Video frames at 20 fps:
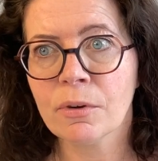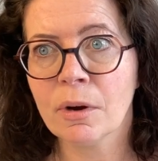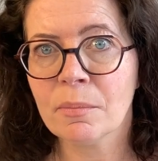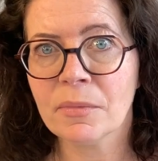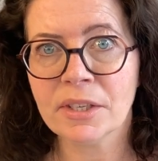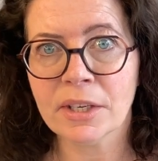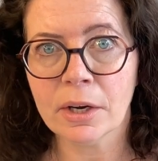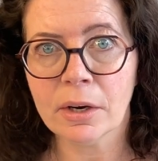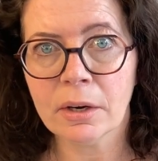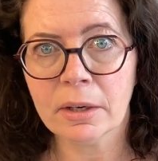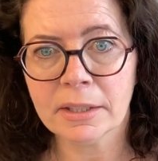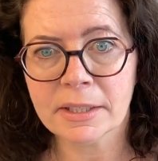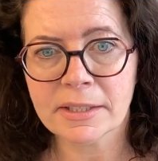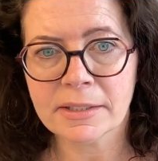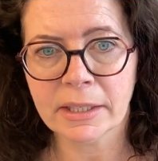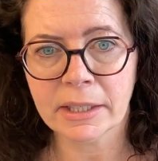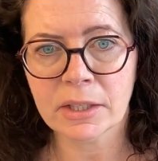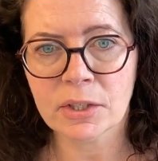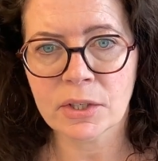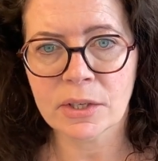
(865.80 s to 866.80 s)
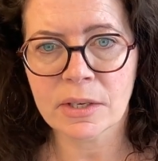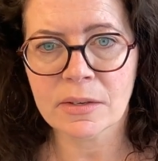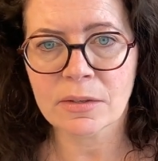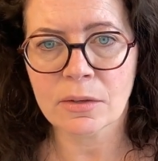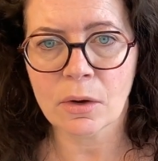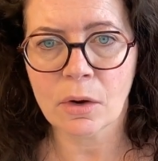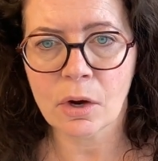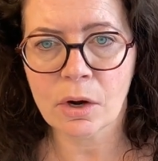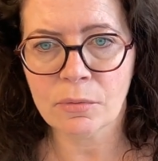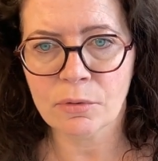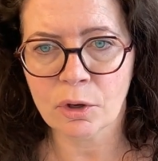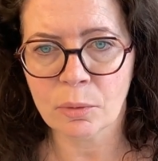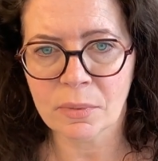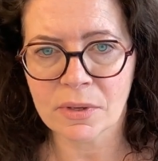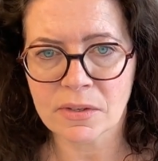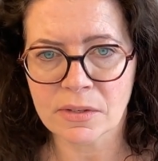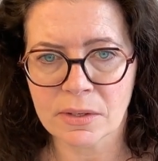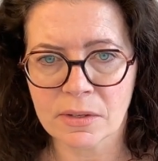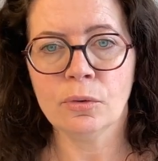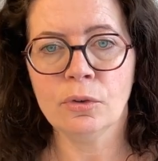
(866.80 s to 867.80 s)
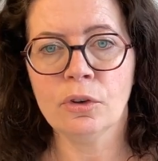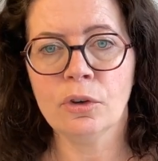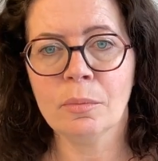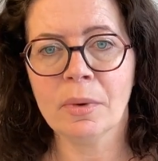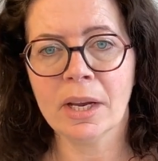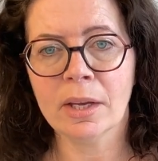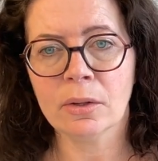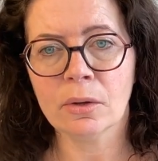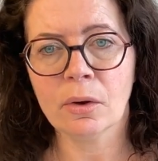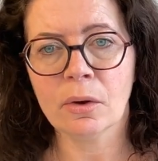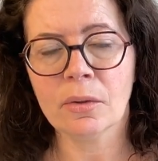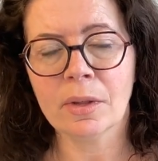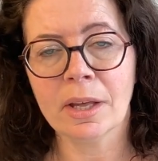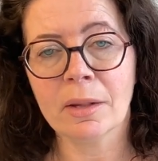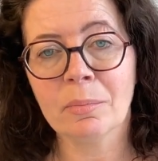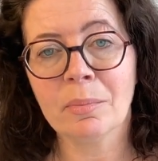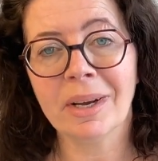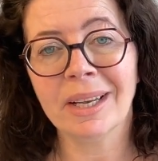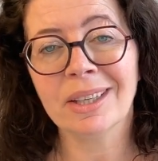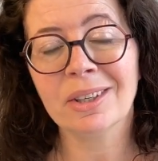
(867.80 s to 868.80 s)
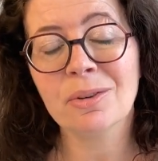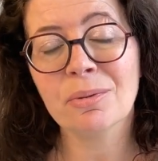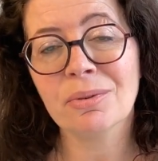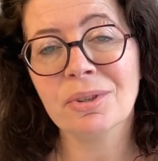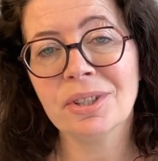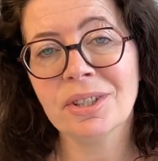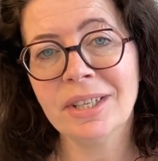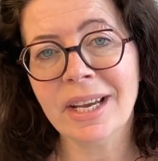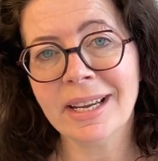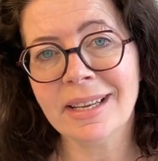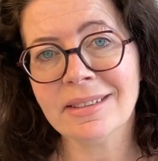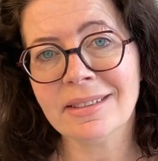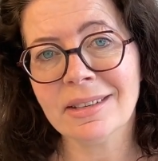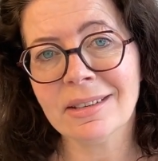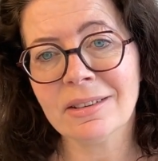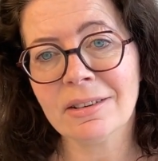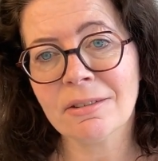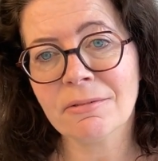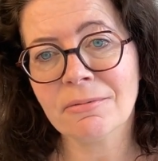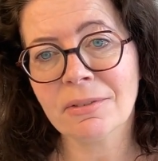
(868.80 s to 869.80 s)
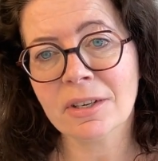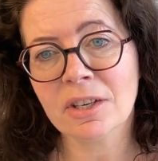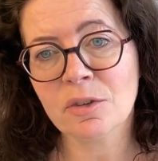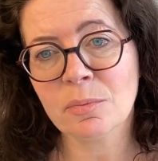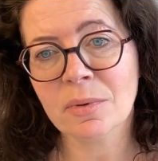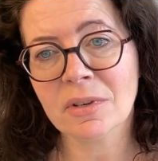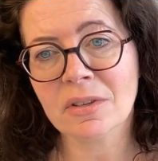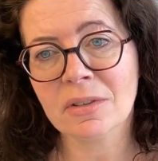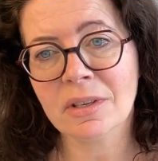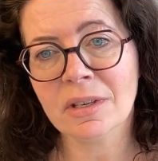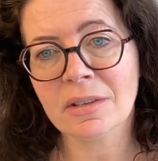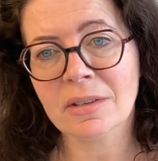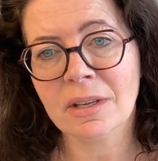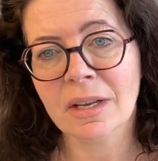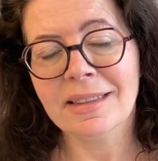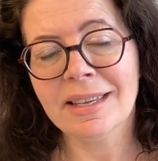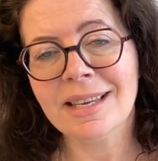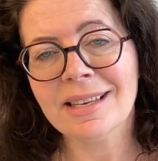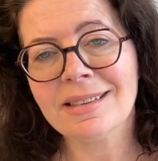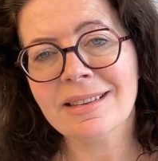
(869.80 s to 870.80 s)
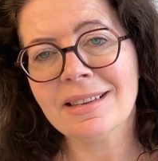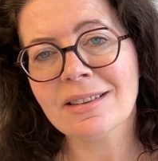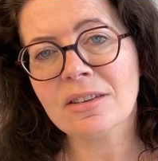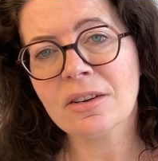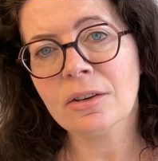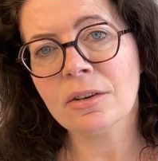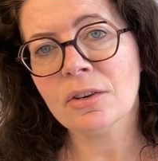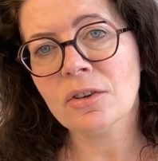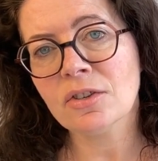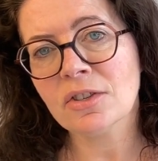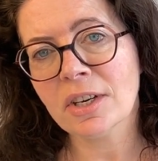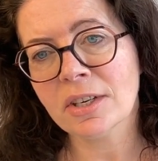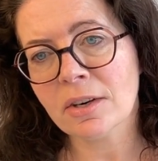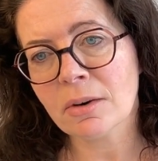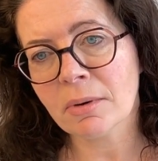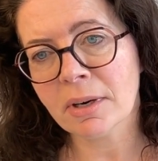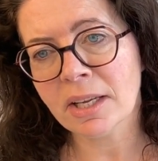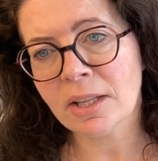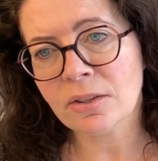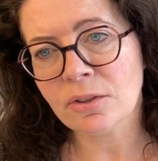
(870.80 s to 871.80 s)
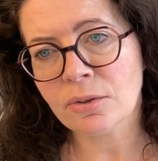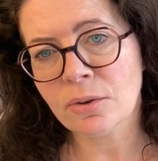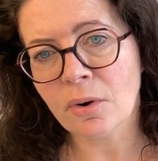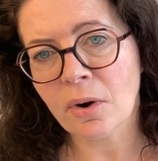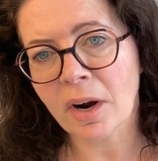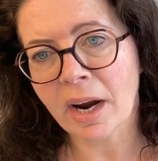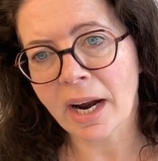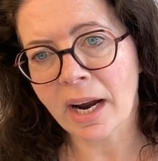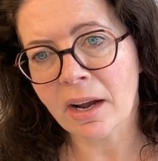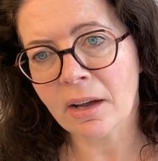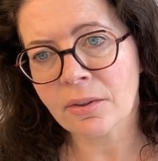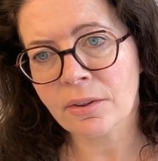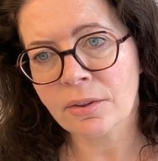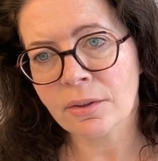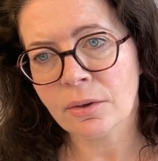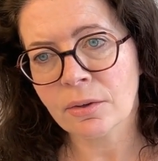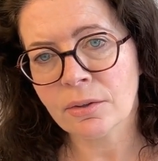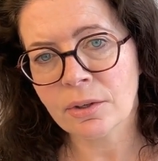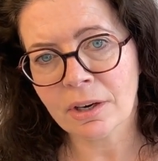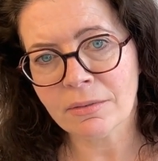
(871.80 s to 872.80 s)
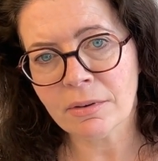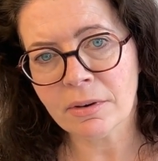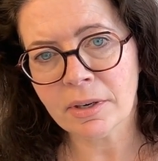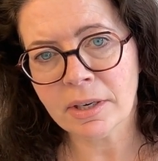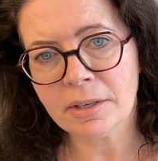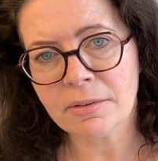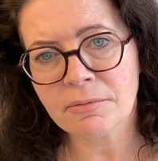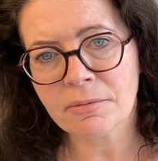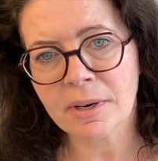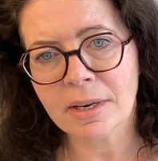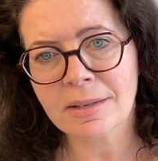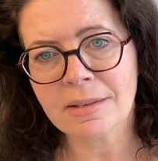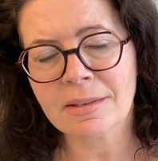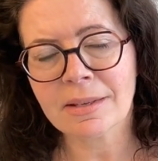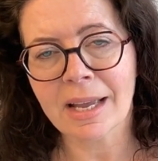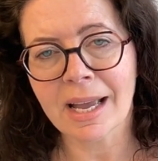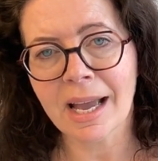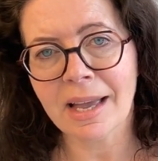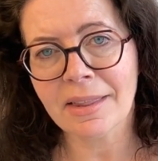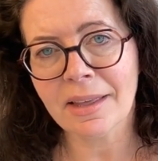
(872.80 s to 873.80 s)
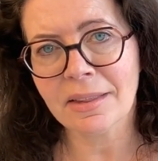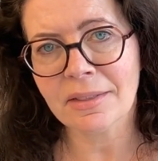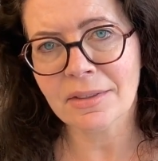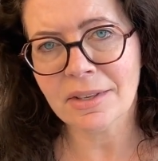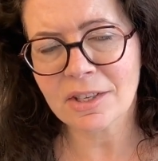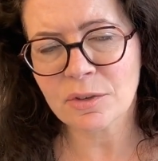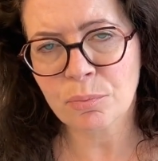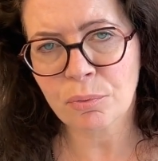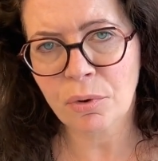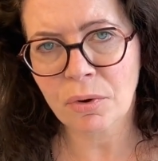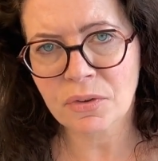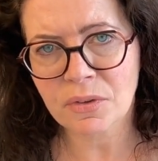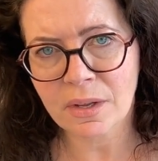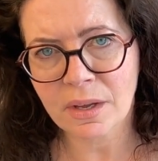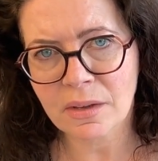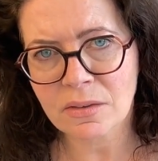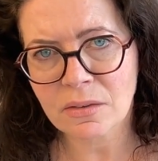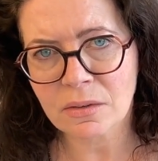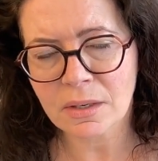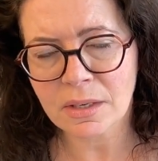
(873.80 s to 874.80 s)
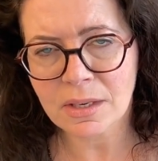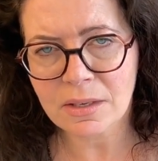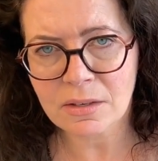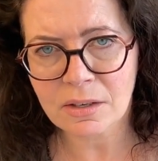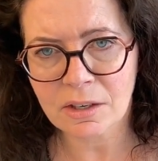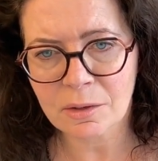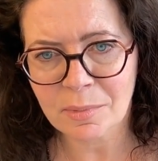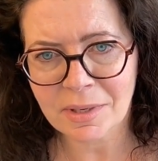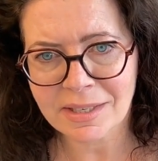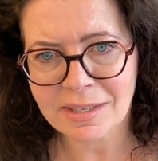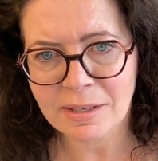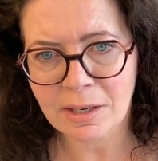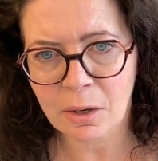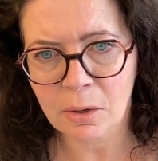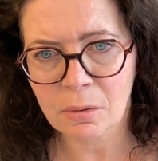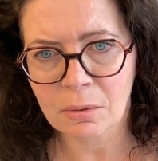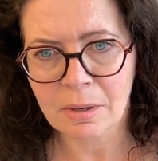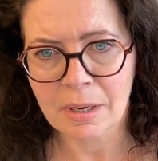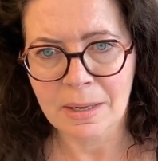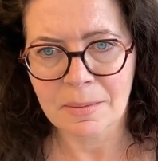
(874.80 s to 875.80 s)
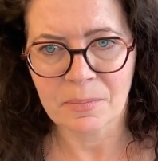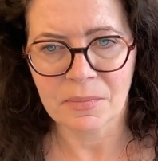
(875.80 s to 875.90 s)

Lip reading: from the early stages of your business. You may know that by creating a French business, this is going to generate your health cover in France, and that this process is going to be slow.